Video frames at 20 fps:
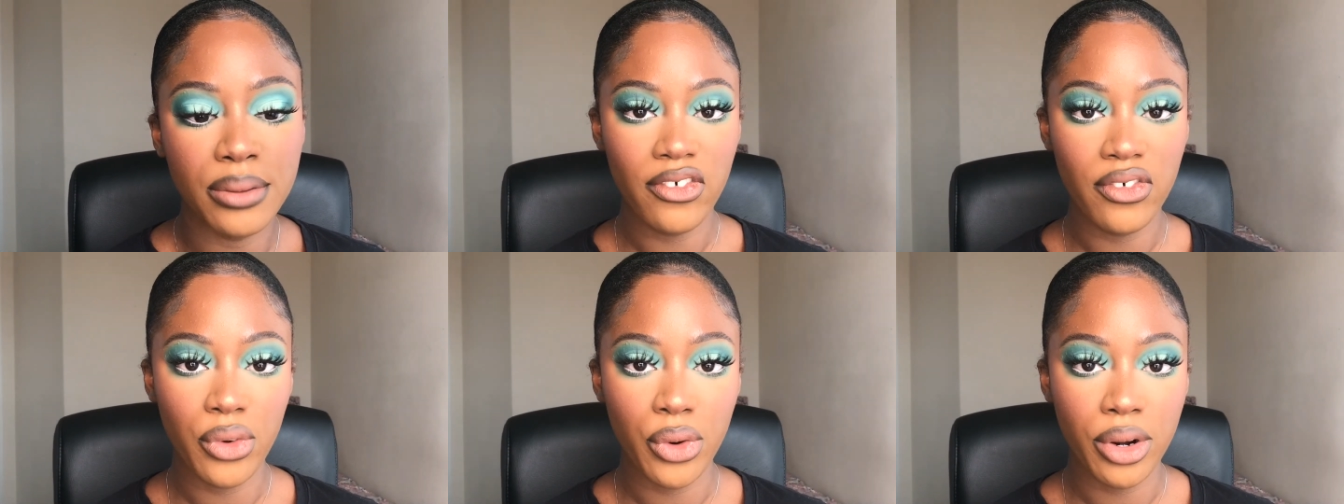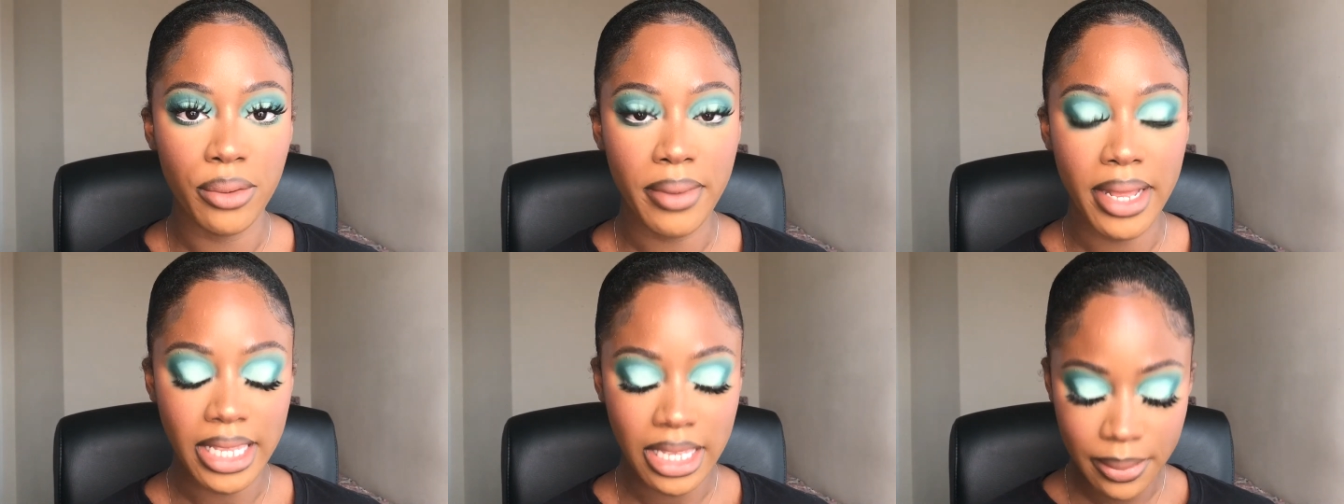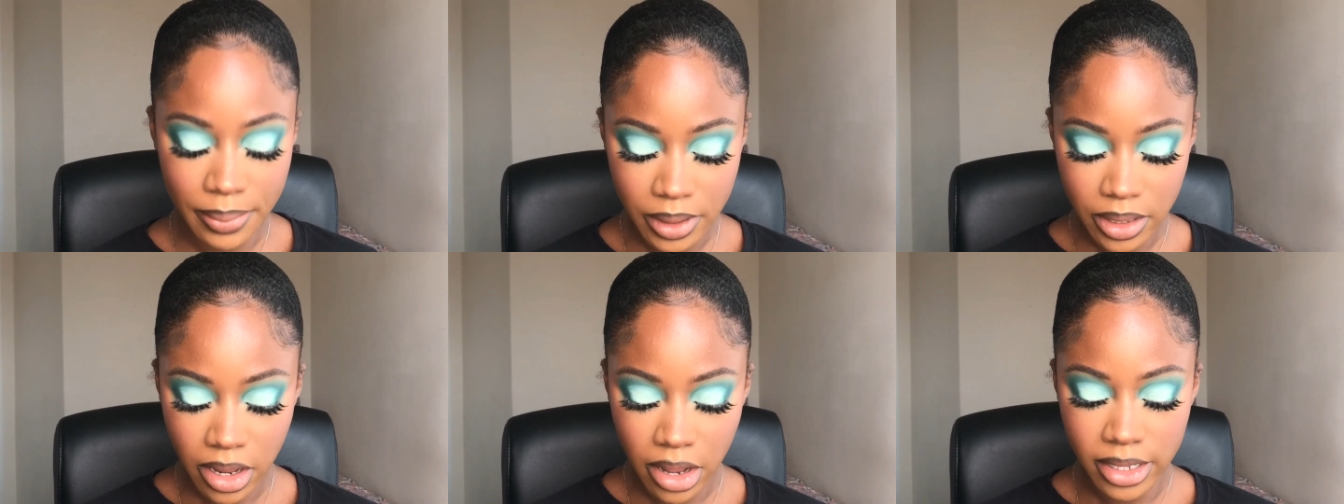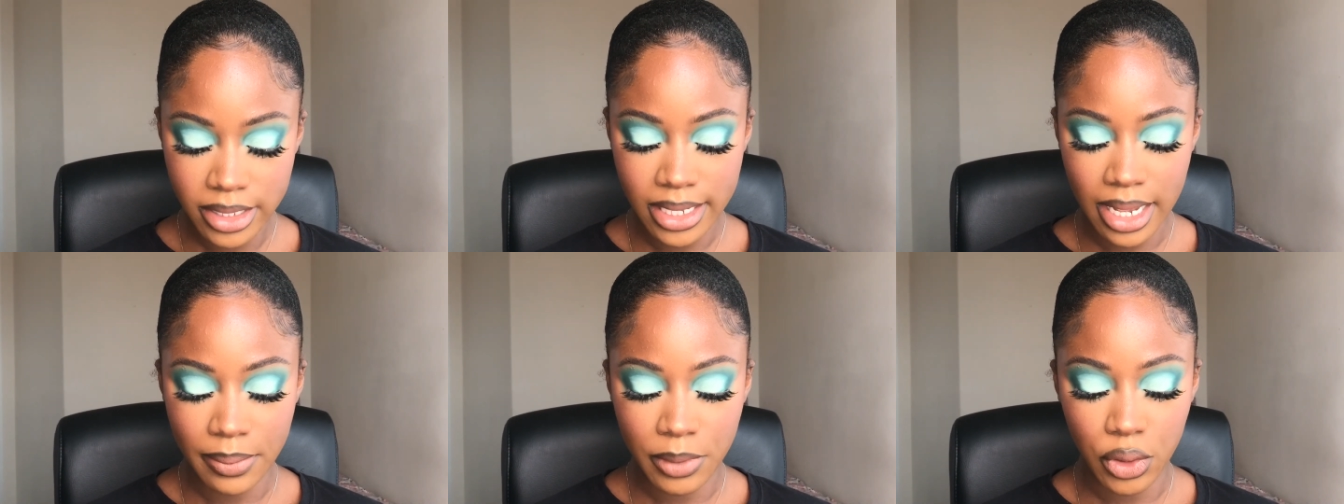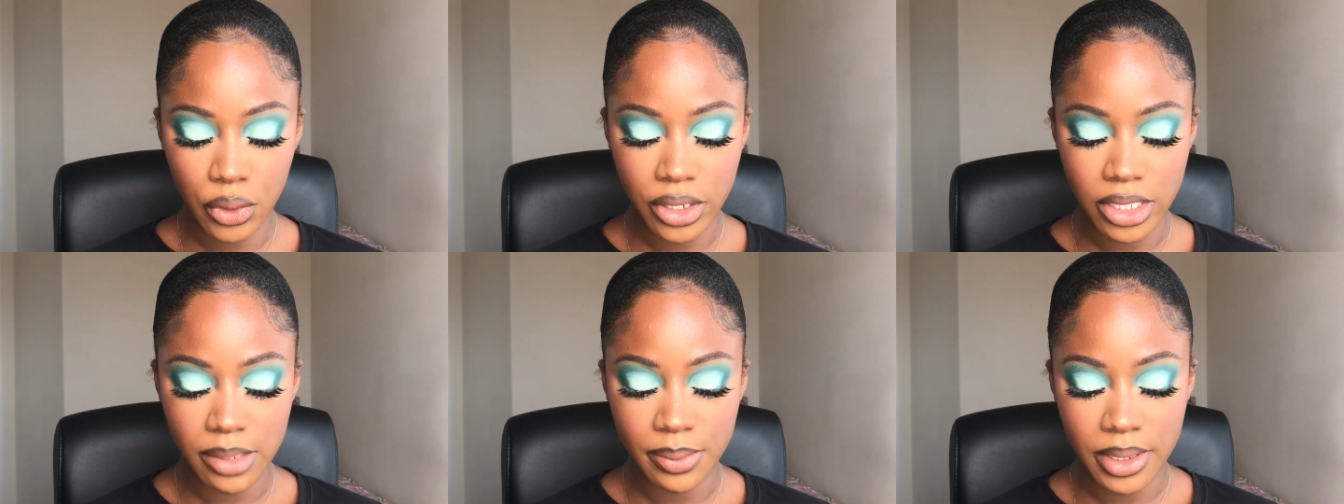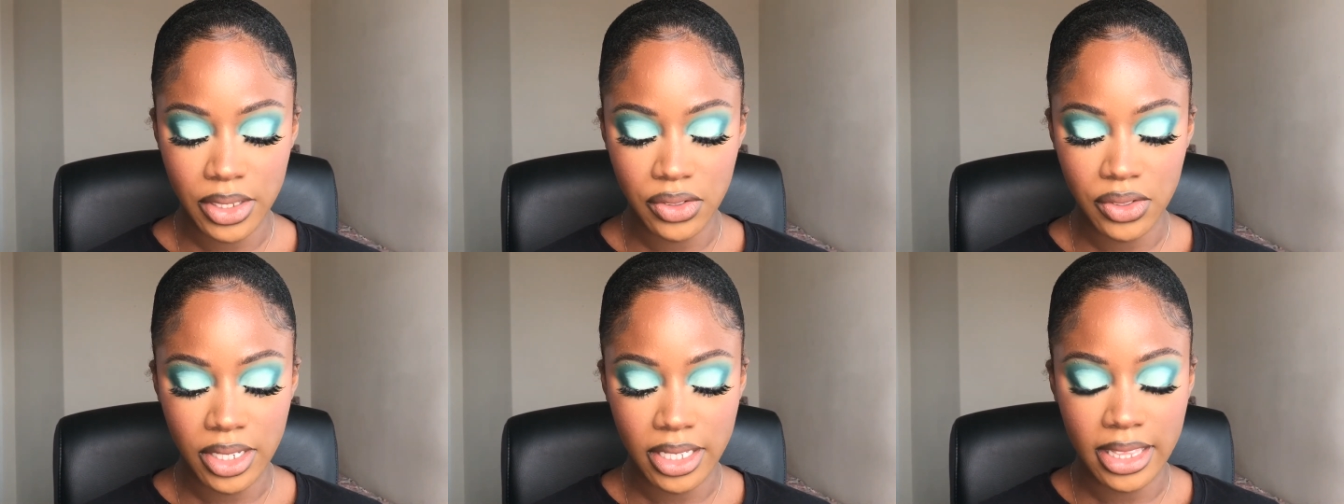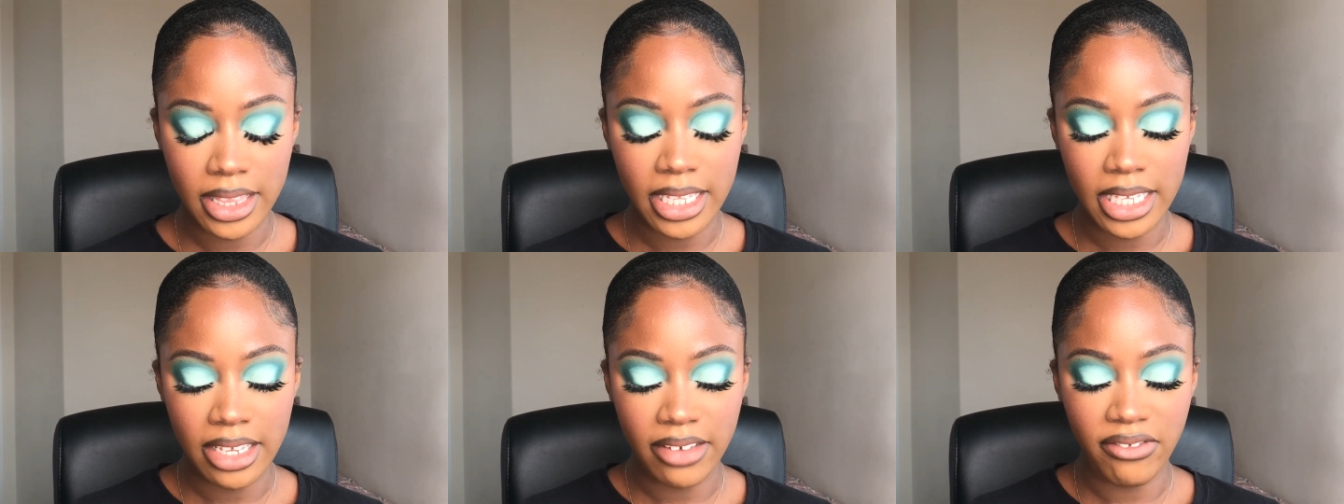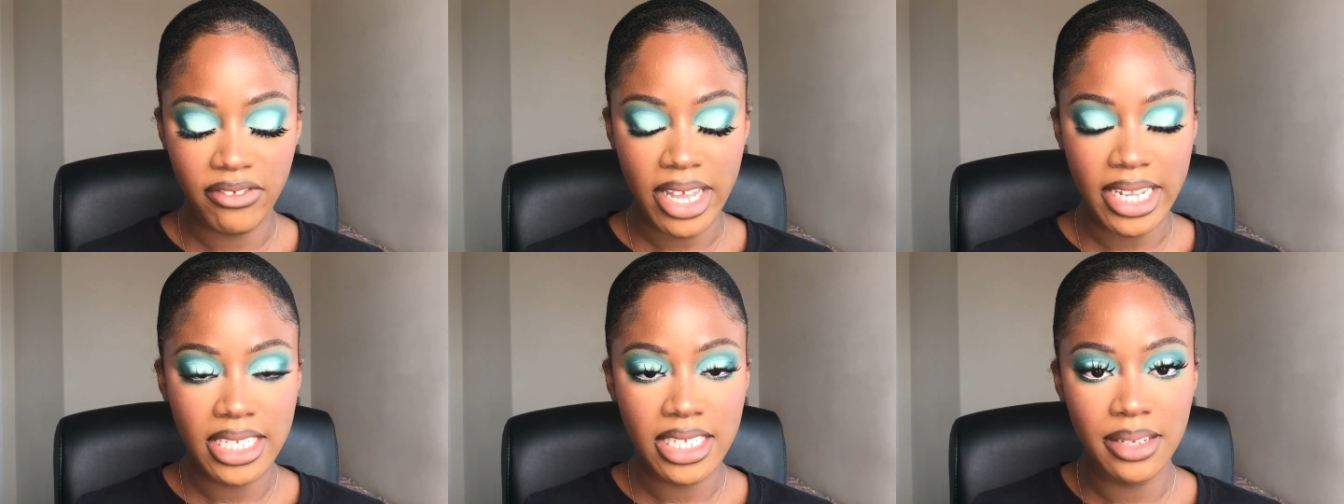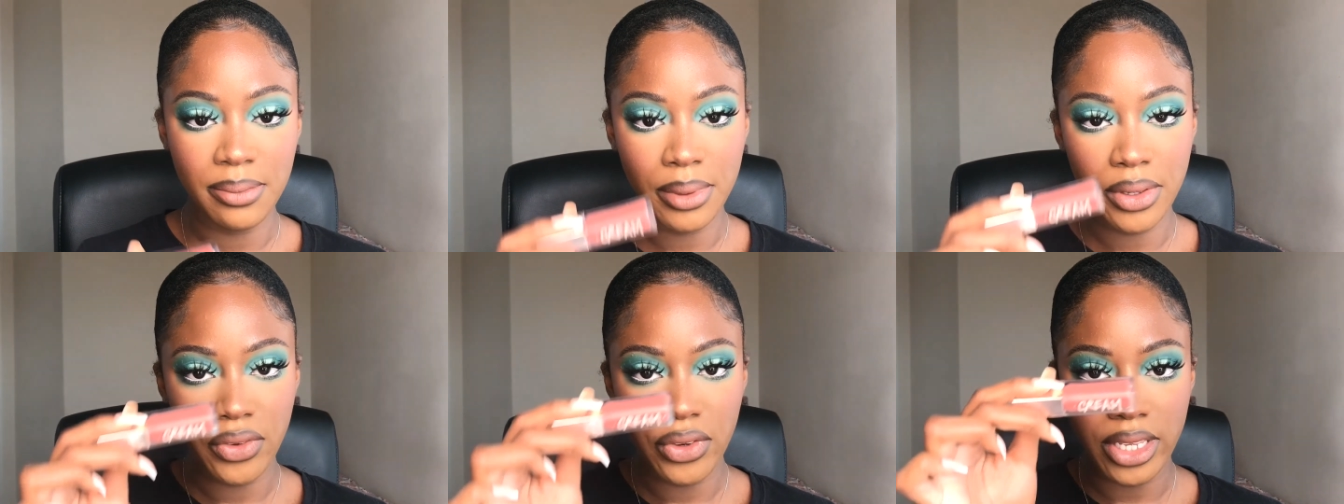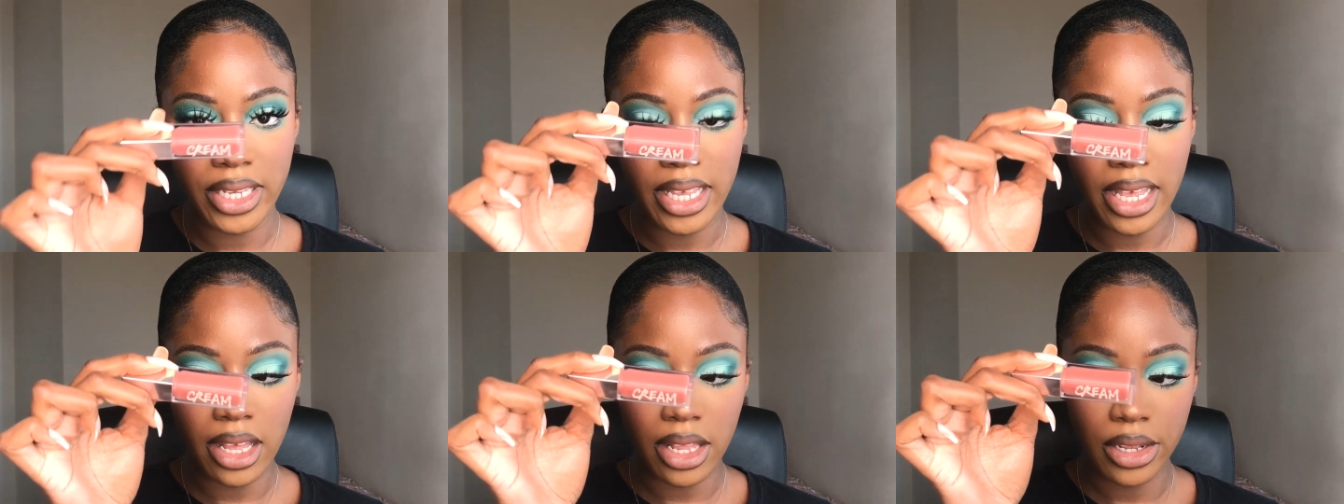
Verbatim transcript: for my lip gloss, I'm going to be using the Fenty Beauty